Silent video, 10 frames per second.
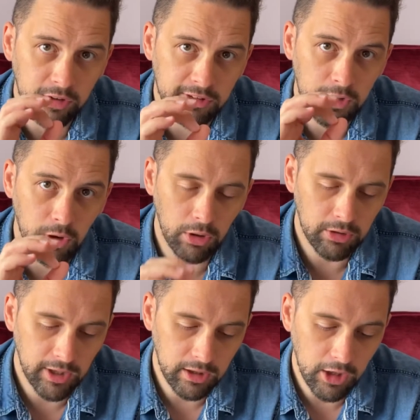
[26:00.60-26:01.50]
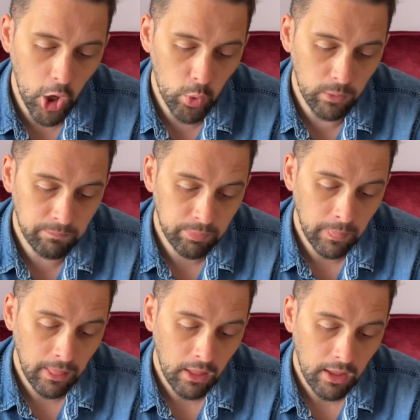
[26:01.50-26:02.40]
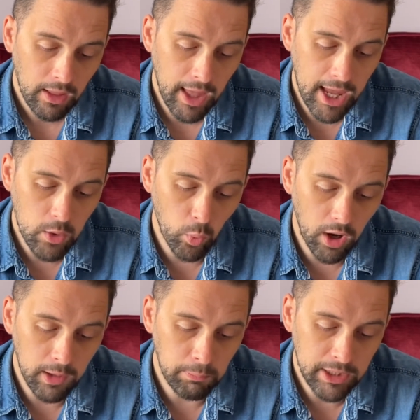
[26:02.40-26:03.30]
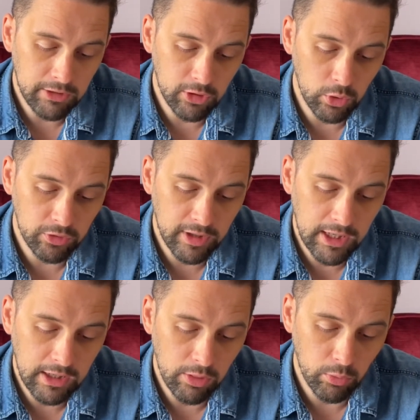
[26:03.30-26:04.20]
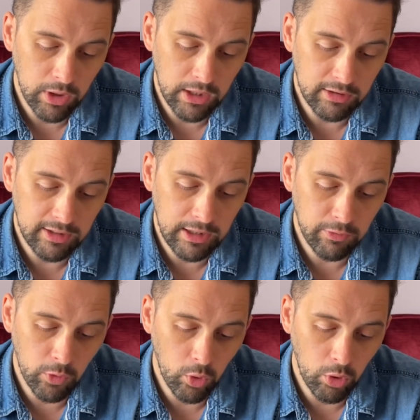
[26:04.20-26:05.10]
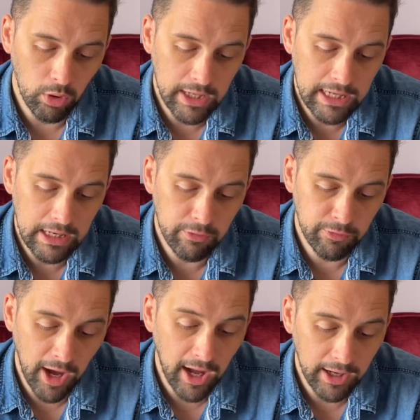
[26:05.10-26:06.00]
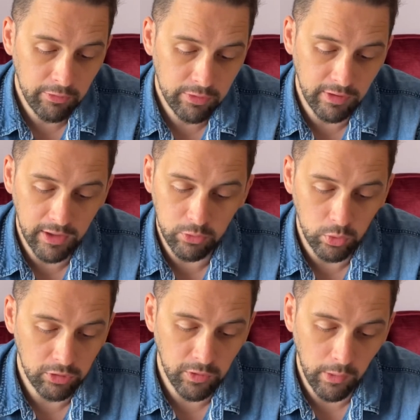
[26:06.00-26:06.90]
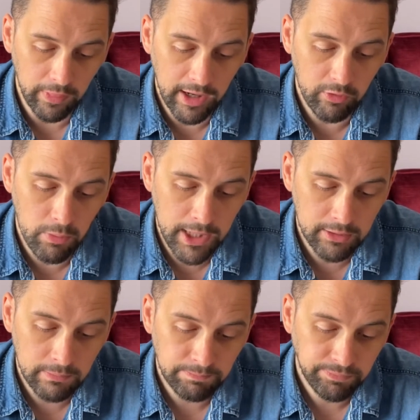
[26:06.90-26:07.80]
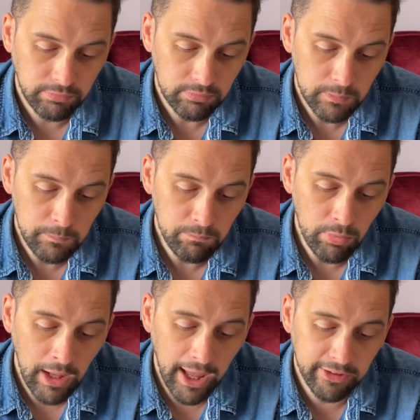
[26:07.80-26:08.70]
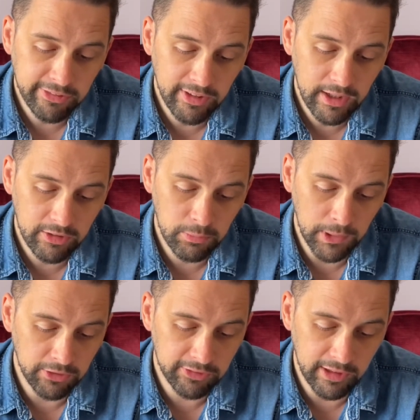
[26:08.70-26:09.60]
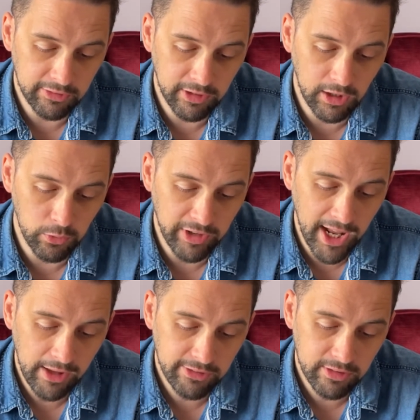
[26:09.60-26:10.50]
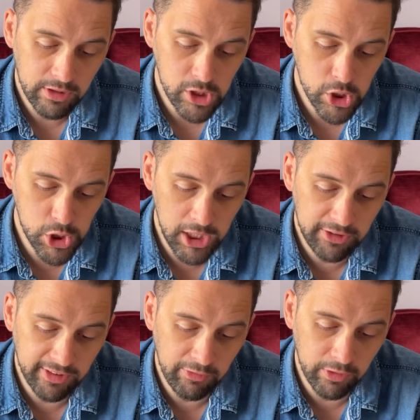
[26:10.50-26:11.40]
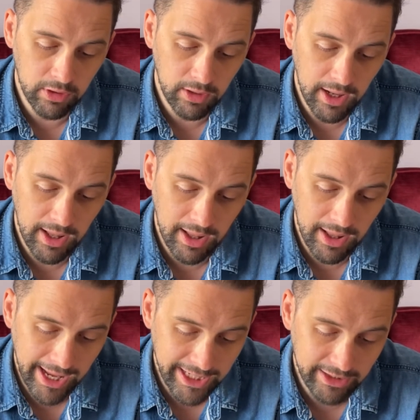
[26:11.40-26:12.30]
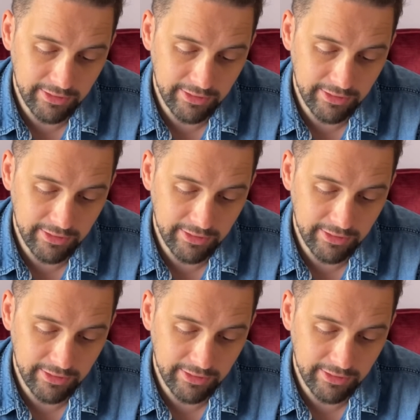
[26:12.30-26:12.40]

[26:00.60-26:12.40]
0 looks like an O. A1, B2, C3, D4, E5, so that's all just following the alphabet. S6, because 6 starts with an S. G7, 8